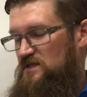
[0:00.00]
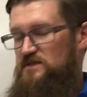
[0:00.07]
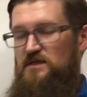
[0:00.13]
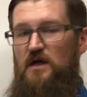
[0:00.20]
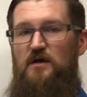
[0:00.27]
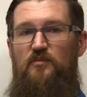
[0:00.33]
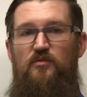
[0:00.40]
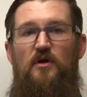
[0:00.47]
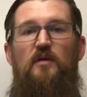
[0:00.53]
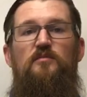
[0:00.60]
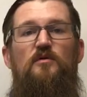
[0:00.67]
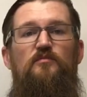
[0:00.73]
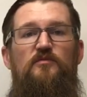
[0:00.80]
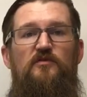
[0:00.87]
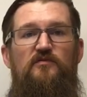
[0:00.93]
it's not a
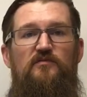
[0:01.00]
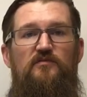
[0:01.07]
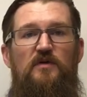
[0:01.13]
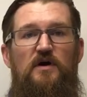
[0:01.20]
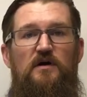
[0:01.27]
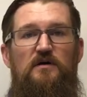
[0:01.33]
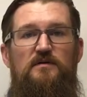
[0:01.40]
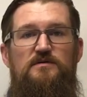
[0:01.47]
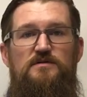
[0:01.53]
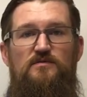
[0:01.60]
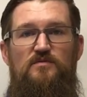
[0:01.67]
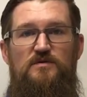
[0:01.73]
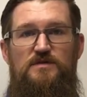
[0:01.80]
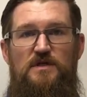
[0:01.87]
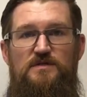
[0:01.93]
problem to
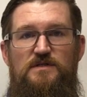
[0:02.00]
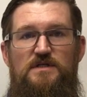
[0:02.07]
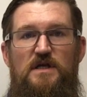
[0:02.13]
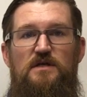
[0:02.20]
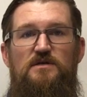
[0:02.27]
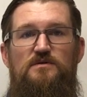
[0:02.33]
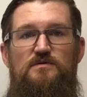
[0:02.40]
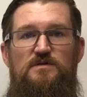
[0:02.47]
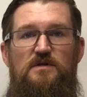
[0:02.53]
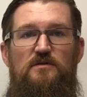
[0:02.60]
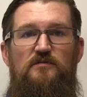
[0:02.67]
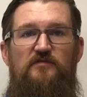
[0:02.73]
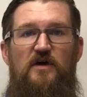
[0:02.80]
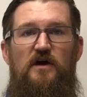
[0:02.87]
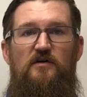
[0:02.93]
resuscitate using
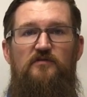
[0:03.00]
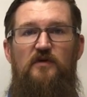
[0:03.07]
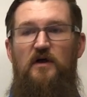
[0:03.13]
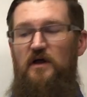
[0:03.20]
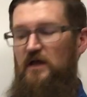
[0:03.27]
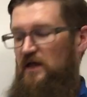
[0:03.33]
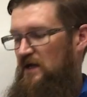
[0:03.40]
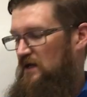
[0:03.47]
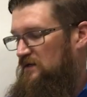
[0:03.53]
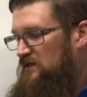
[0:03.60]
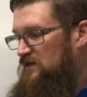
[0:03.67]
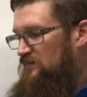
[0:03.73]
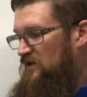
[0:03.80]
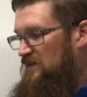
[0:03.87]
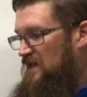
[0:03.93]
the valve and
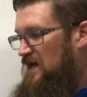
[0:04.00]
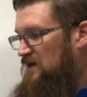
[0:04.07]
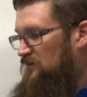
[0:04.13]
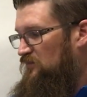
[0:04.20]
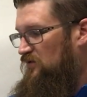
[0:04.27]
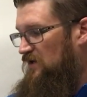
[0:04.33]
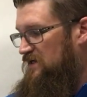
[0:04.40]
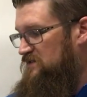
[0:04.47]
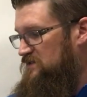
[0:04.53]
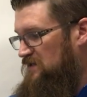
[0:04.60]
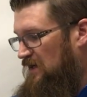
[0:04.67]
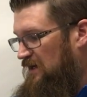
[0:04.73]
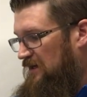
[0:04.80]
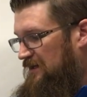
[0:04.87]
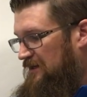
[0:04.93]
keeping that in
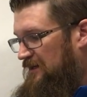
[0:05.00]
place.